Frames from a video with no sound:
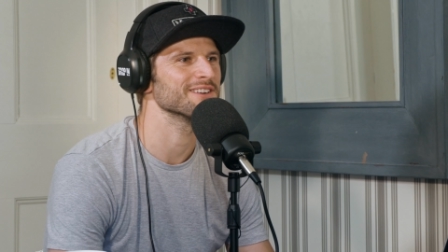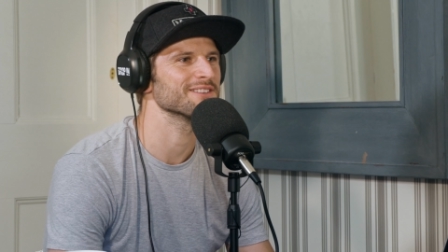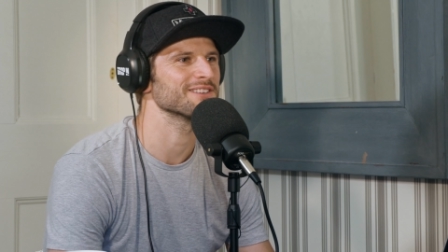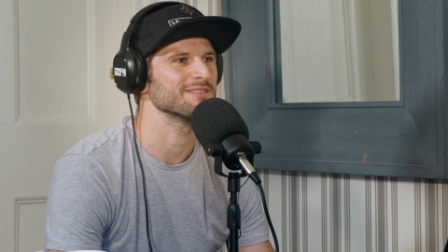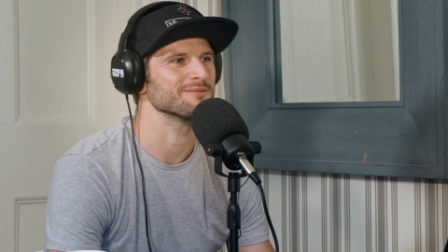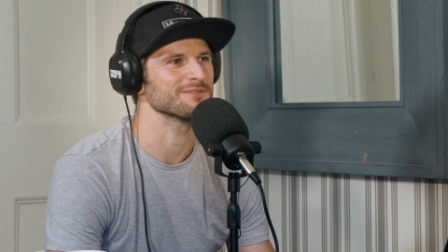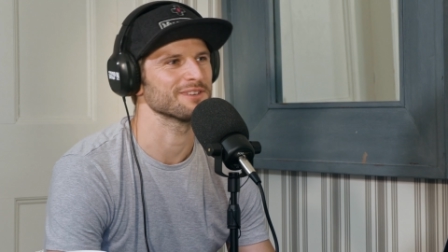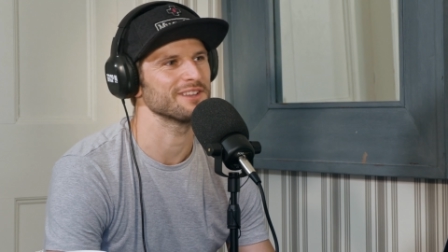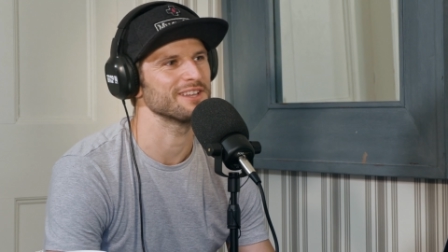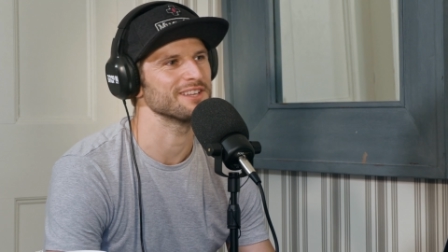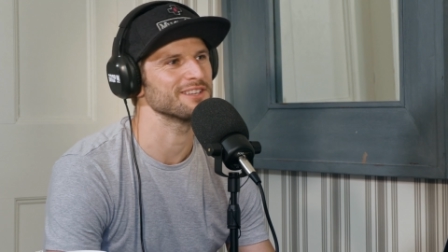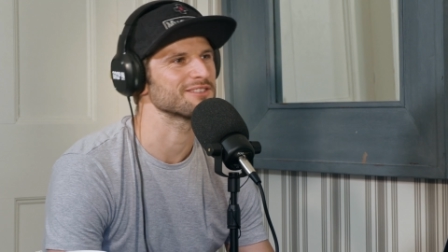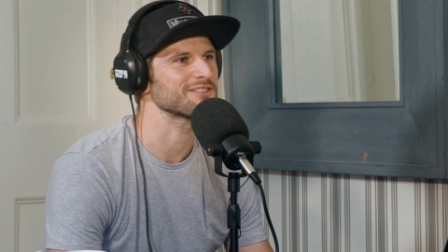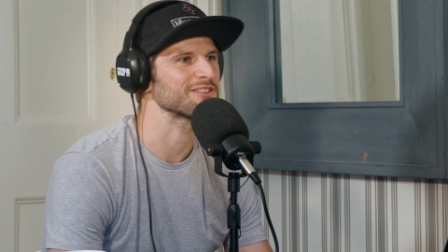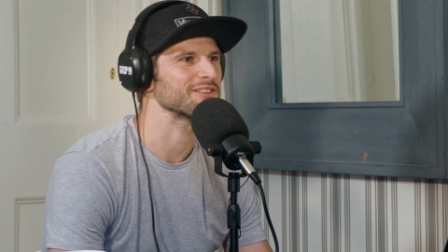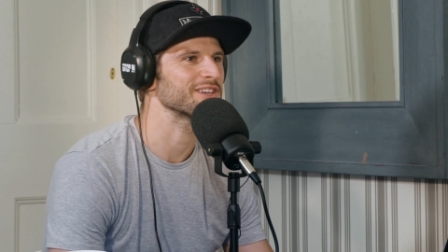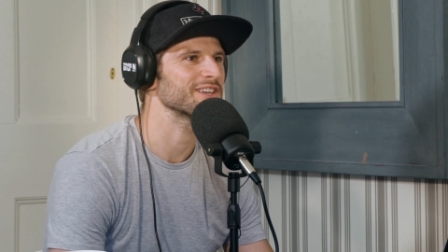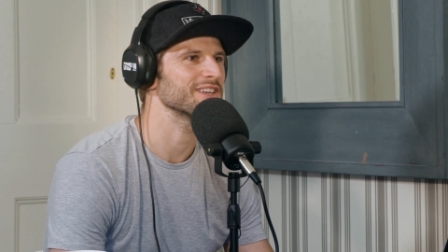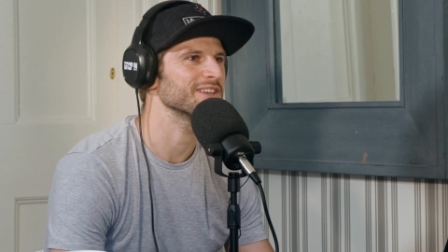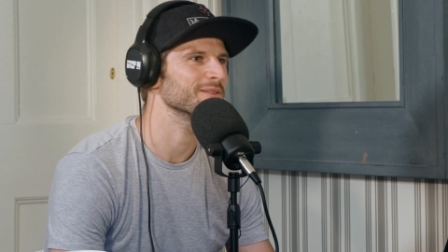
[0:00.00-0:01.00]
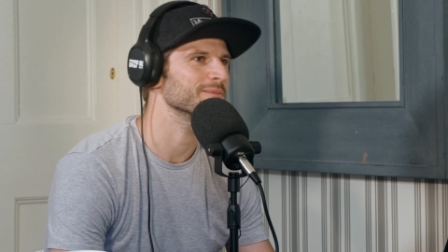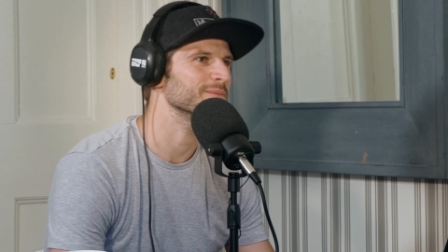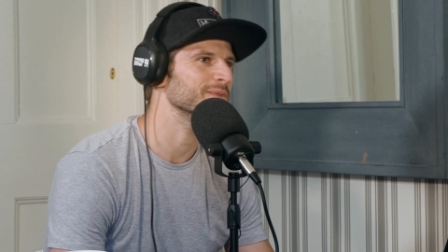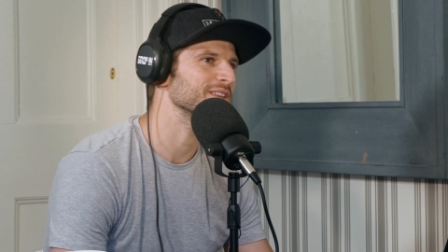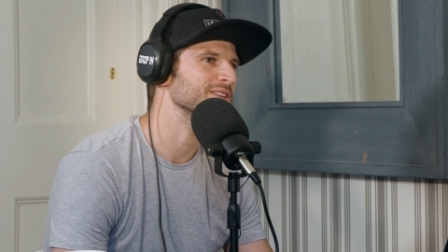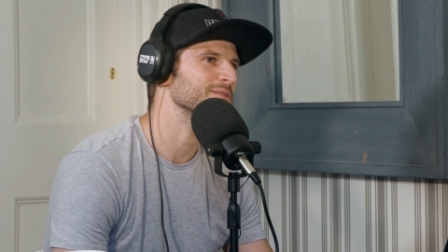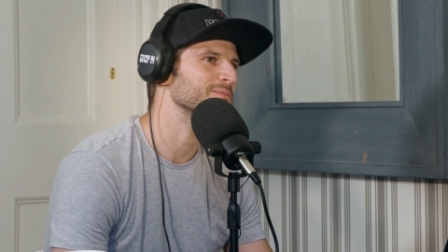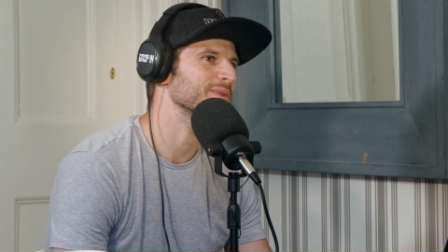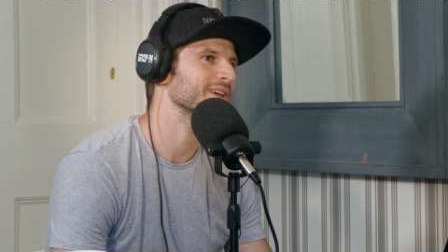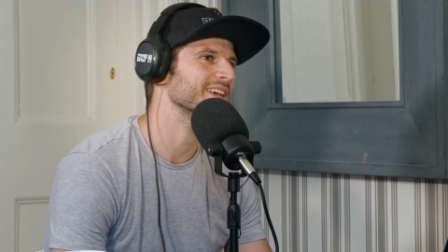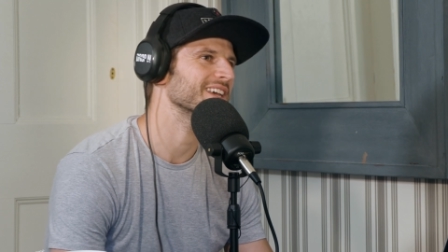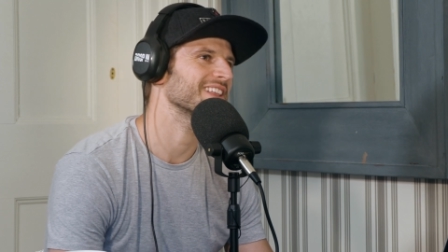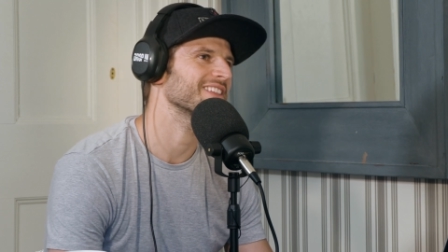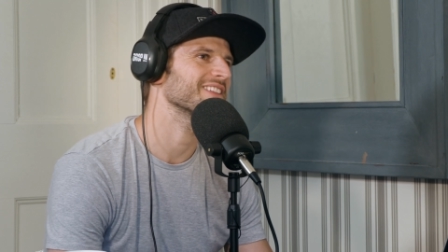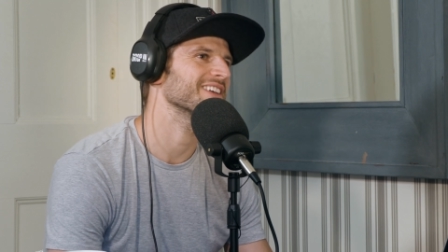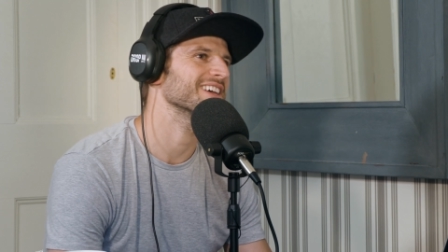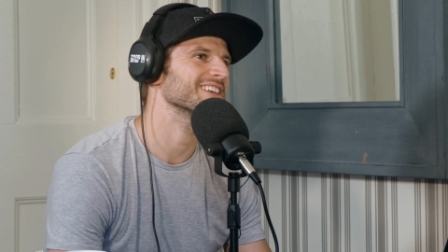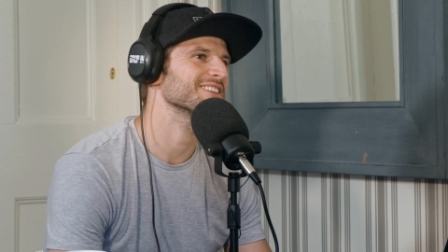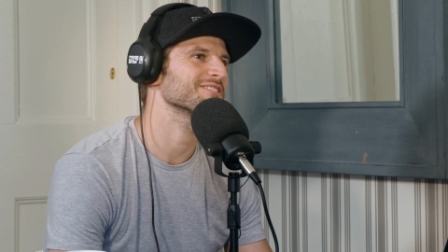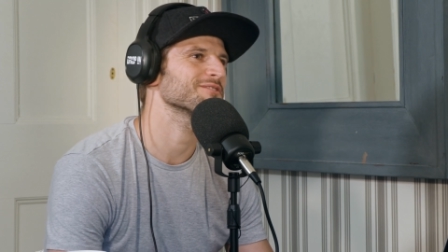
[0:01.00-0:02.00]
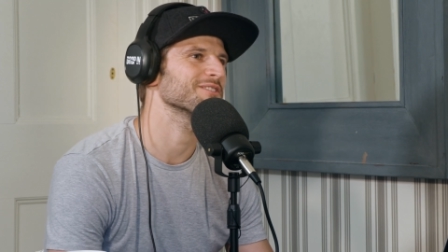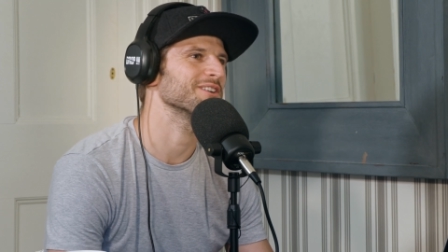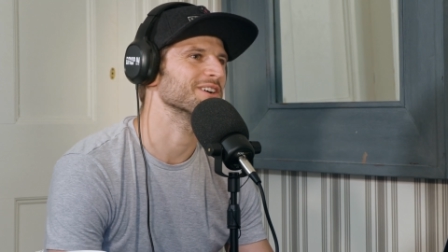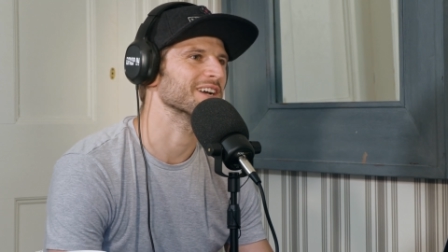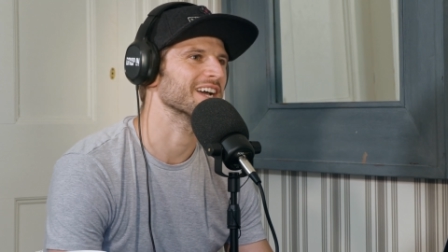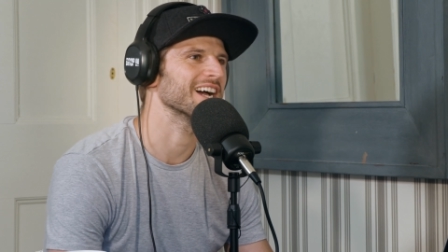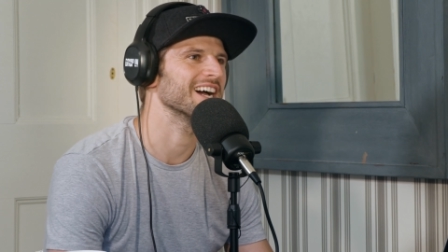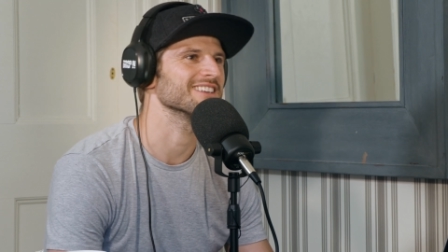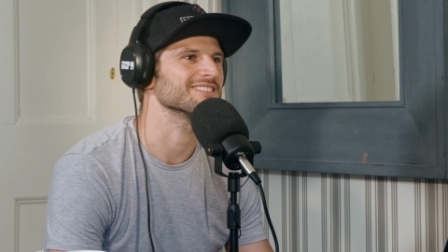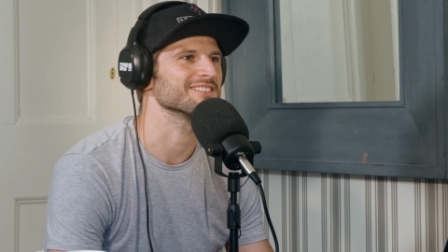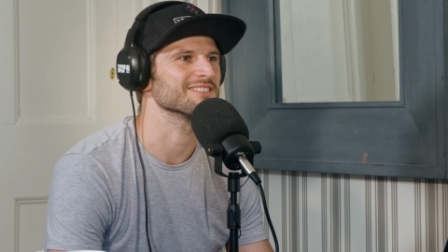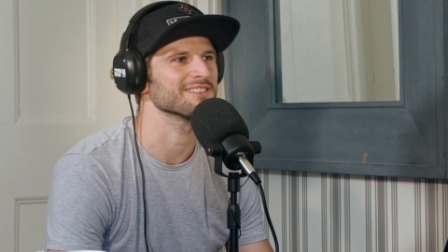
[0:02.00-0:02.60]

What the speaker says: in terms like they just look at you, these big like strong guys,